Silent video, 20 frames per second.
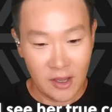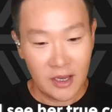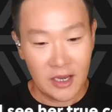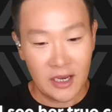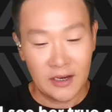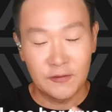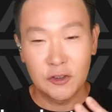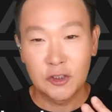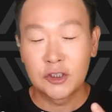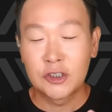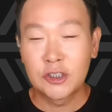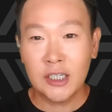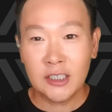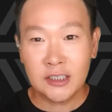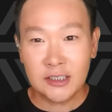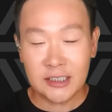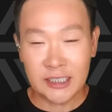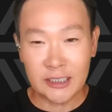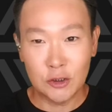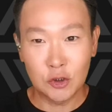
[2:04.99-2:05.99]
If you're
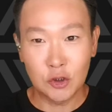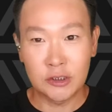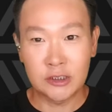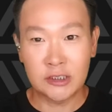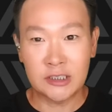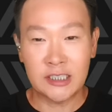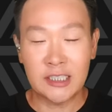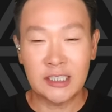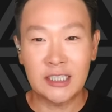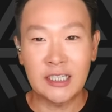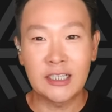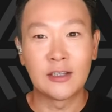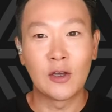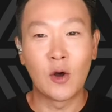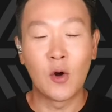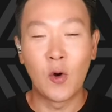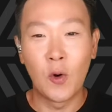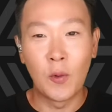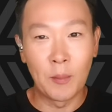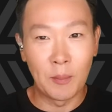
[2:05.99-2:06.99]
just interested in the
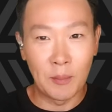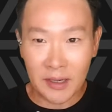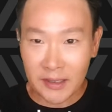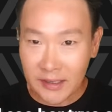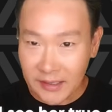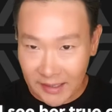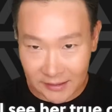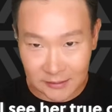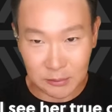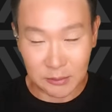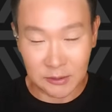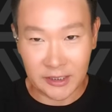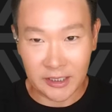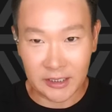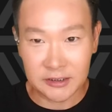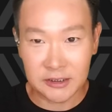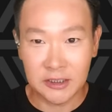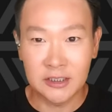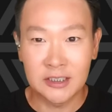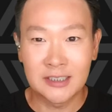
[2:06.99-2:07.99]
whole money
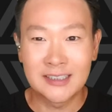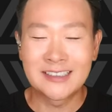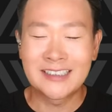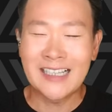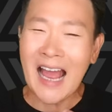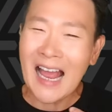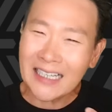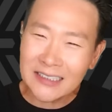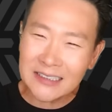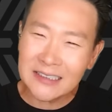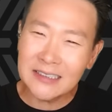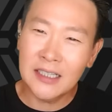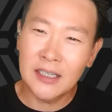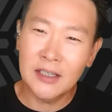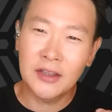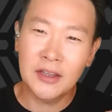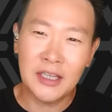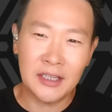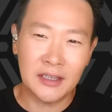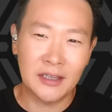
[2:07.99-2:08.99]
explanation, because that's the
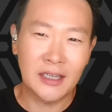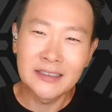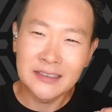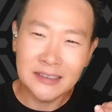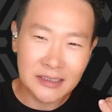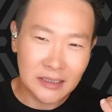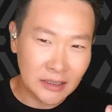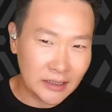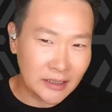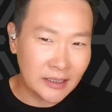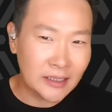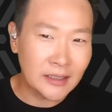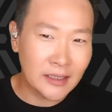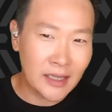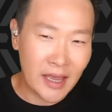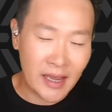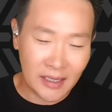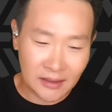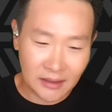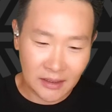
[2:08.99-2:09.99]
thing that's leading the
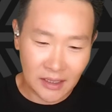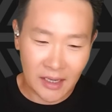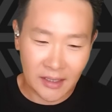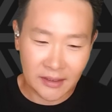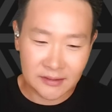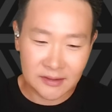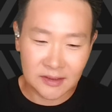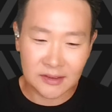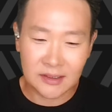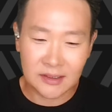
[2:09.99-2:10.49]
headlines, is